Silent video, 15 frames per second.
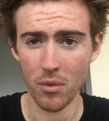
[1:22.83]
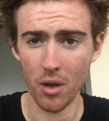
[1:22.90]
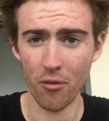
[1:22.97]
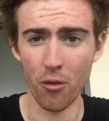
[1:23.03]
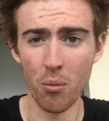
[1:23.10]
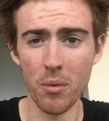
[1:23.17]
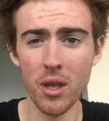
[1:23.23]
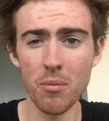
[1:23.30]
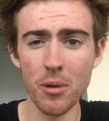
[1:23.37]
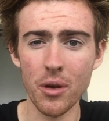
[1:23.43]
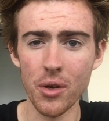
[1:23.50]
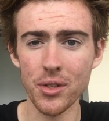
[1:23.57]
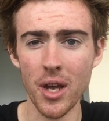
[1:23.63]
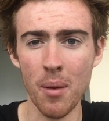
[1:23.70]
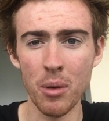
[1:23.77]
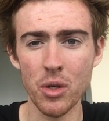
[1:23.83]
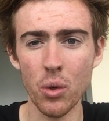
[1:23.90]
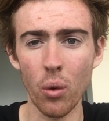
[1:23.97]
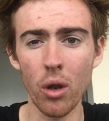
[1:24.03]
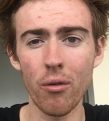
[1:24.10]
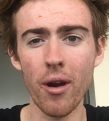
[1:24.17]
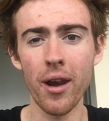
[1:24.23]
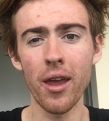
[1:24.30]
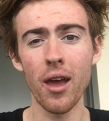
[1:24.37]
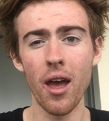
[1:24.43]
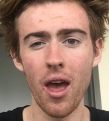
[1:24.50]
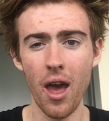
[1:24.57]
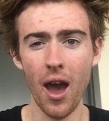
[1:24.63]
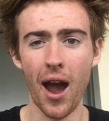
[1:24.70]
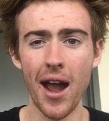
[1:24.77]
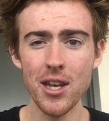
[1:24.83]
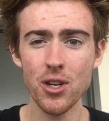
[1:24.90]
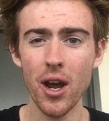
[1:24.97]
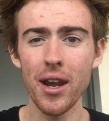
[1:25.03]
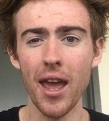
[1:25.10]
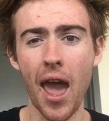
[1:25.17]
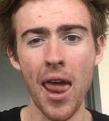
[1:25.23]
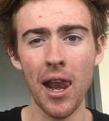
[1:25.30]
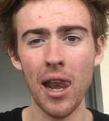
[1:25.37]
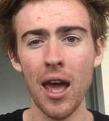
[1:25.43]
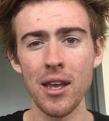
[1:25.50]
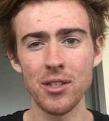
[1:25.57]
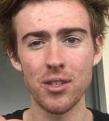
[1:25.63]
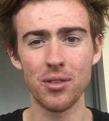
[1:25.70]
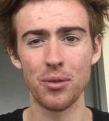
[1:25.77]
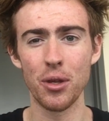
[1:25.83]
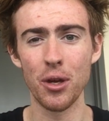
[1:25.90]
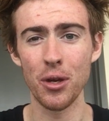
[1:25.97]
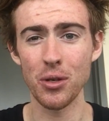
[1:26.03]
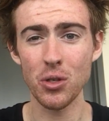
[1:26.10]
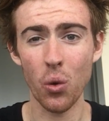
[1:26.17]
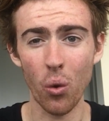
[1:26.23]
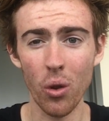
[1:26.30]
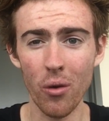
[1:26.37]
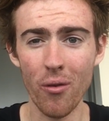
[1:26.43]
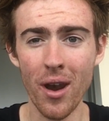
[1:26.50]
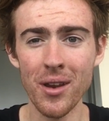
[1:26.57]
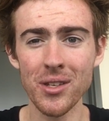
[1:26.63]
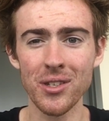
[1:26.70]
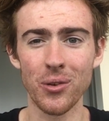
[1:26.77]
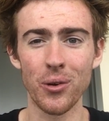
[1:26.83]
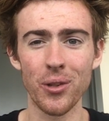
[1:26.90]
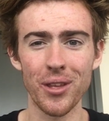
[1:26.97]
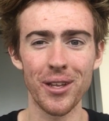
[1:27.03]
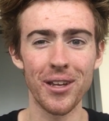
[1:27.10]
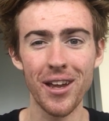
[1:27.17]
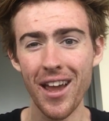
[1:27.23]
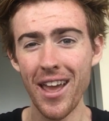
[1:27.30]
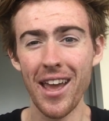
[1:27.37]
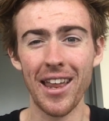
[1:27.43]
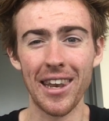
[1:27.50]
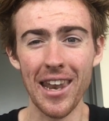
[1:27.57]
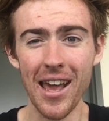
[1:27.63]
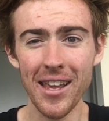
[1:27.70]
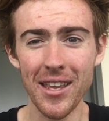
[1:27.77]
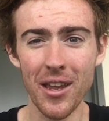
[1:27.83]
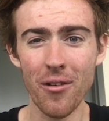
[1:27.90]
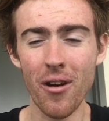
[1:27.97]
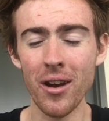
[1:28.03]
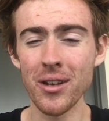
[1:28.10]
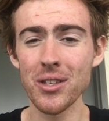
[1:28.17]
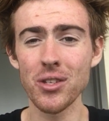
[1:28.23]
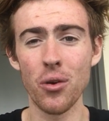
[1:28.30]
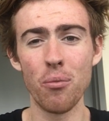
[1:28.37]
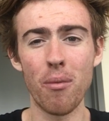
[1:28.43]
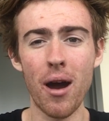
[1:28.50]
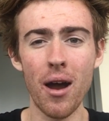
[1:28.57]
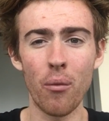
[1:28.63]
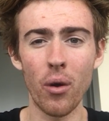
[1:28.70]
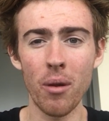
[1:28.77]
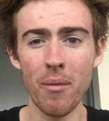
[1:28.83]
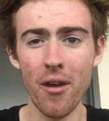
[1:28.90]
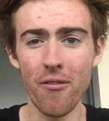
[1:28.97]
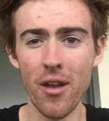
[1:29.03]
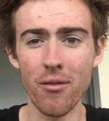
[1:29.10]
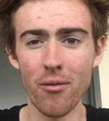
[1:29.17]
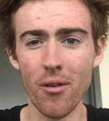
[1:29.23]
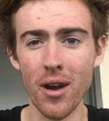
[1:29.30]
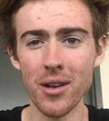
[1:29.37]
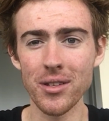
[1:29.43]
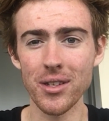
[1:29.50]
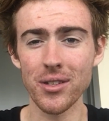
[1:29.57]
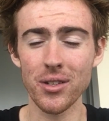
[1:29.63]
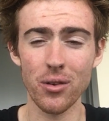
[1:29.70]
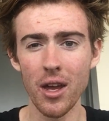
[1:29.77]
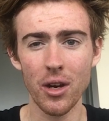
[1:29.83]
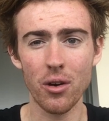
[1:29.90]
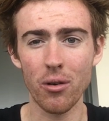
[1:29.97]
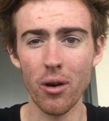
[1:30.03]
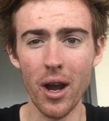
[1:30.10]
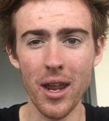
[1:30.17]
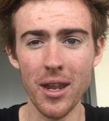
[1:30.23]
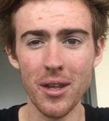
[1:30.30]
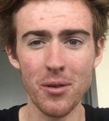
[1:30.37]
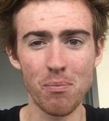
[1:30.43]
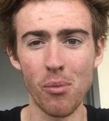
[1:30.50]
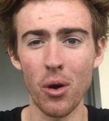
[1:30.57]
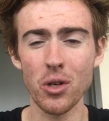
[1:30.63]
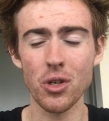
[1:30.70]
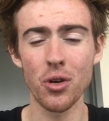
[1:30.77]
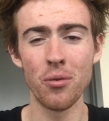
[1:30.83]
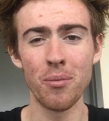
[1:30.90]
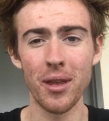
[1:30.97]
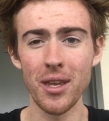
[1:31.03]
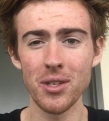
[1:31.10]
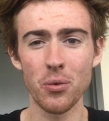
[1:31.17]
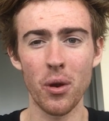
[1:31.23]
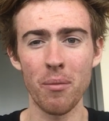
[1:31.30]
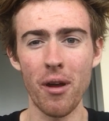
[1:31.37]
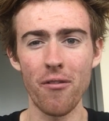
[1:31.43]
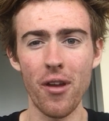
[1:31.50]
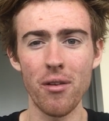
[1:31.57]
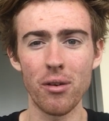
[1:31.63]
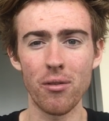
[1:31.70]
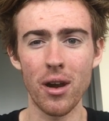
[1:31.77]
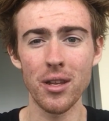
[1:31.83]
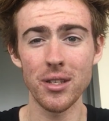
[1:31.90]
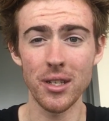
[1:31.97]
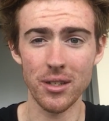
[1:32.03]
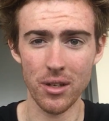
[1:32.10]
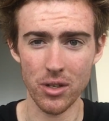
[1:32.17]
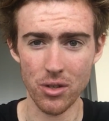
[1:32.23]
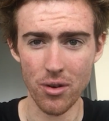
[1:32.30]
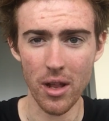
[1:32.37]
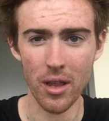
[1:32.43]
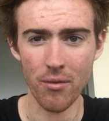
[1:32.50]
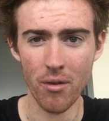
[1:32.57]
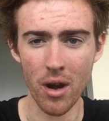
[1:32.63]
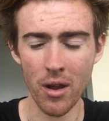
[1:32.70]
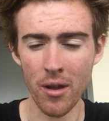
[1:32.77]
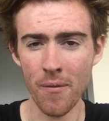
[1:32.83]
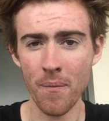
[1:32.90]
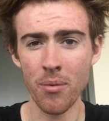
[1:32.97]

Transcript: For me, because I'm a taller runner, I try to analyze the taller runners or the lankier runners. So one of my favorite runners is Craig Mottram. He's one of my favorite runners. He's an Australian runner.